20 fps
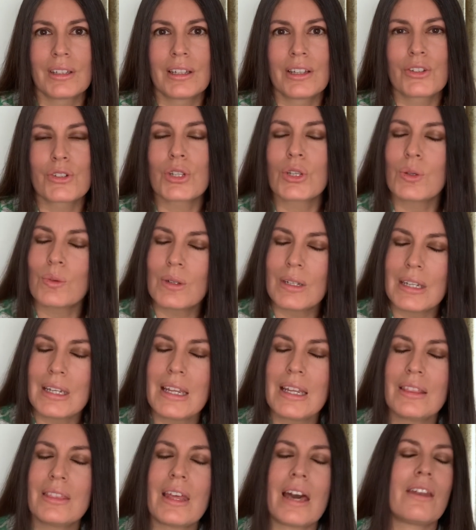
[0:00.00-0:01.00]
So you
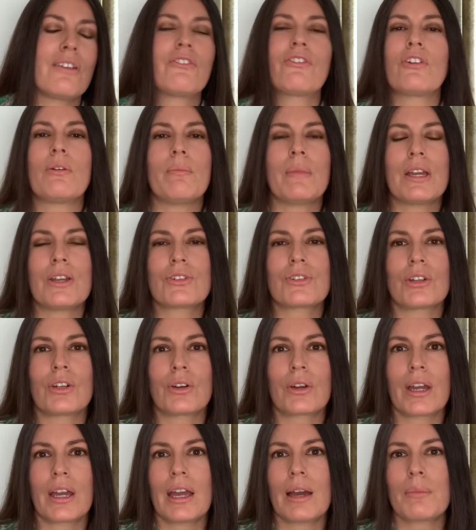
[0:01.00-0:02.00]
need that
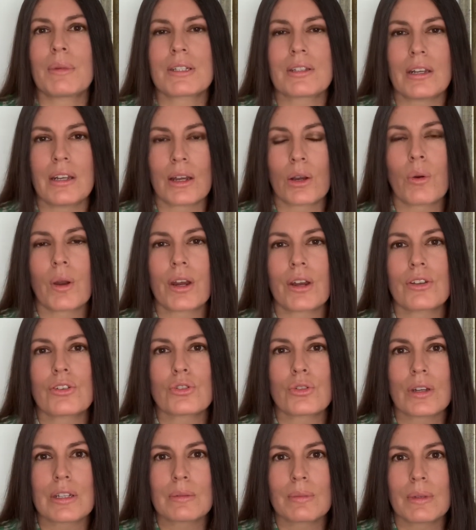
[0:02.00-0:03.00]
information, okay? I'm a sign of
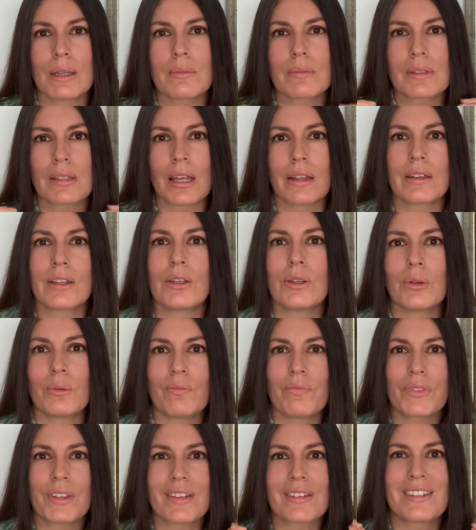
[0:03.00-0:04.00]
Aquarius. Trust me, I'm telling
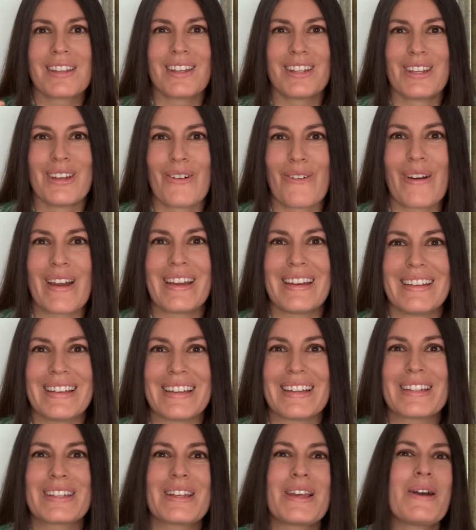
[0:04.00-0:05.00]
you, this is the way it
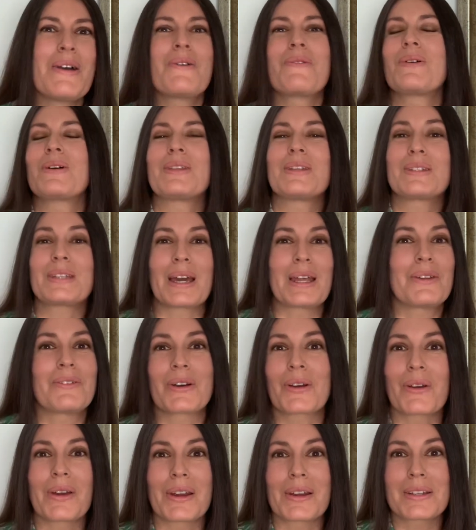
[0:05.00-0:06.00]
is with the sign of
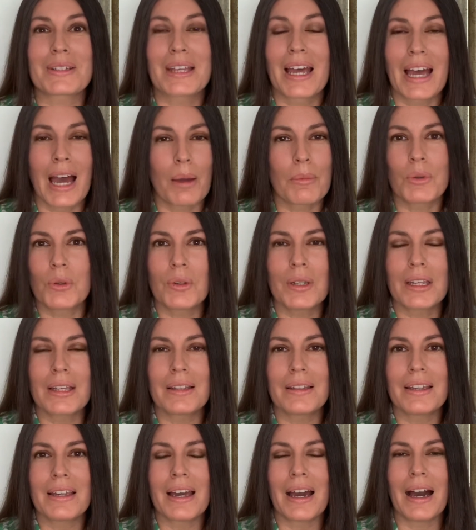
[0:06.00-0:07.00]
Aquarius. I'm
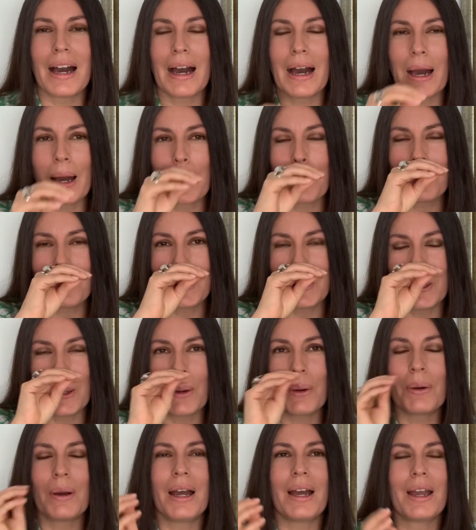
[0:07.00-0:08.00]
uniquely,
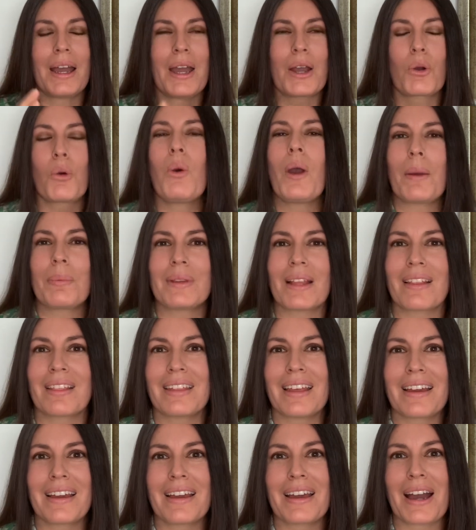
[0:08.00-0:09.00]
equipped, I
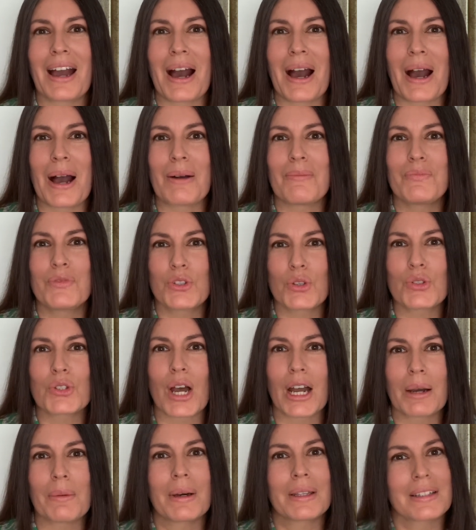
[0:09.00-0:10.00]
think, to
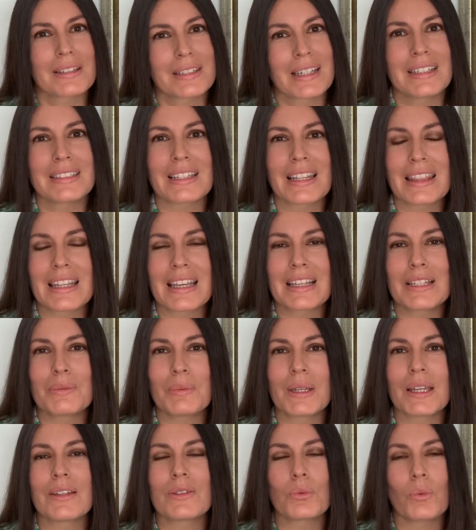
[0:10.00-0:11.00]
talk about these kinds of things
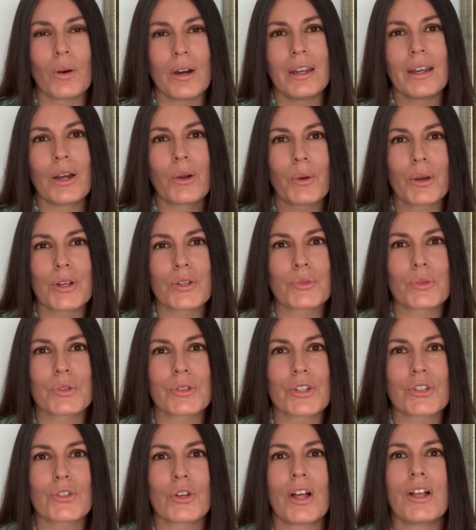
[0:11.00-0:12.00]
because 1, Aquarius
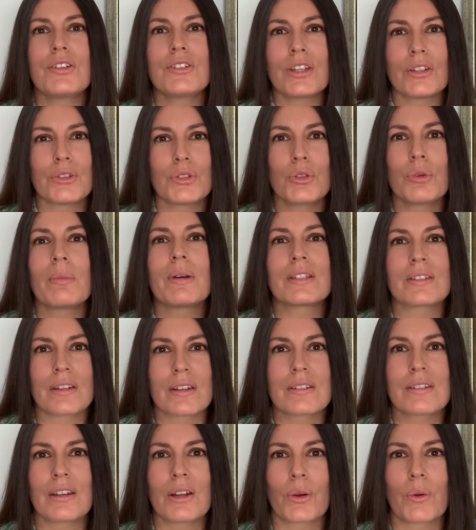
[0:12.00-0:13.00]
rules astrology, and 2, my sun
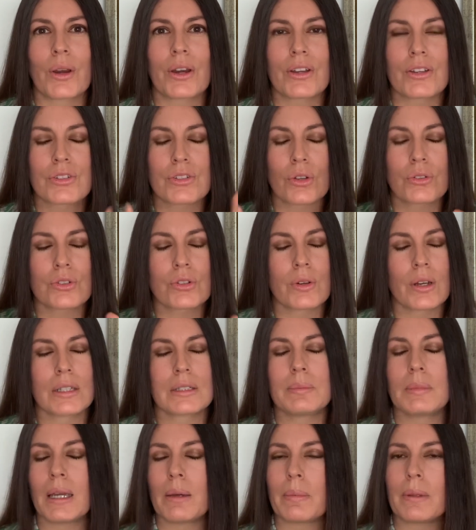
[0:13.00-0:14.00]
is in Aquarius. So
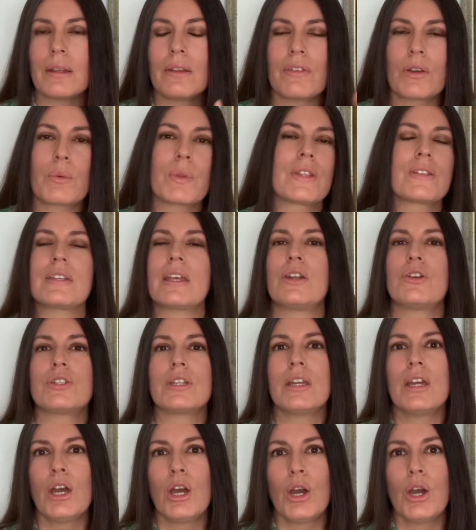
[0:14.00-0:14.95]
trust me, I've been living with this energy